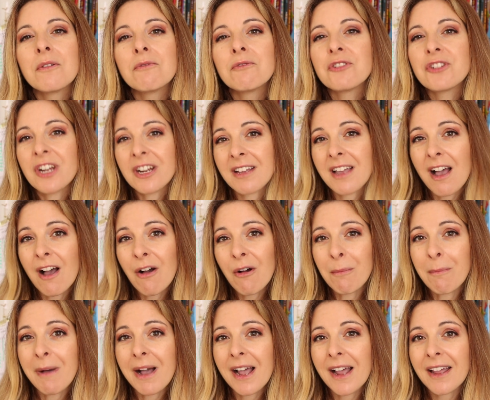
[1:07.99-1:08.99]
check
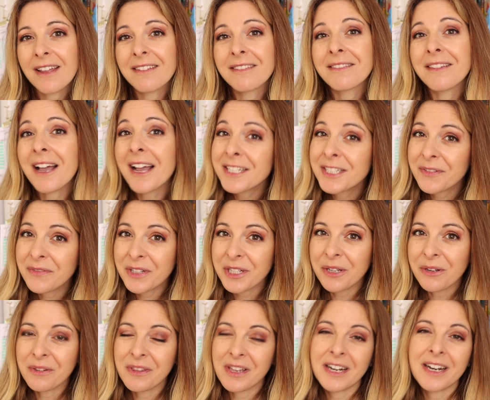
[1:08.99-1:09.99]
out my last
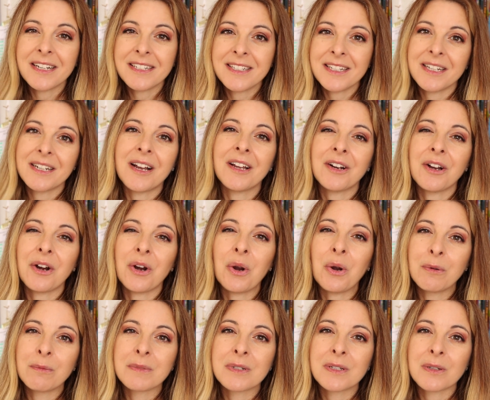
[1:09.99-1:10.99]
video that I did on our
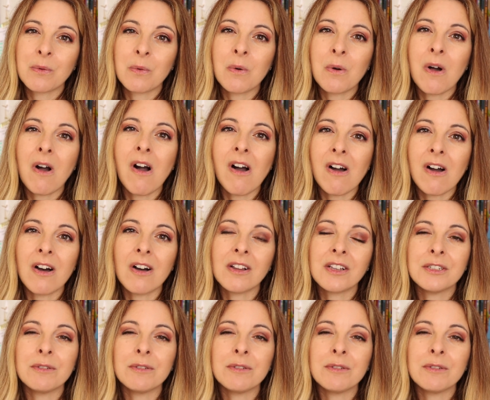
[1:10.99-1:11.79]
homeschool haul.